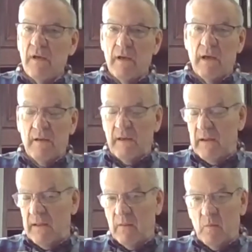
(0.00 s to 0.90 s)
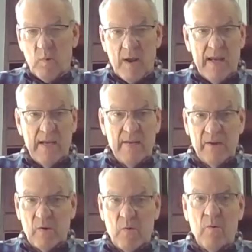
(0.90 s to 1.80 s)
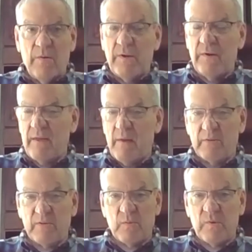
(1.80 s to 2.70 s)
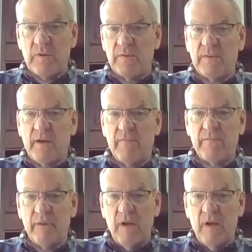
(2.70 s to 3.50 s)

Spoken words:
And in the rain and the cold here, that was a real tough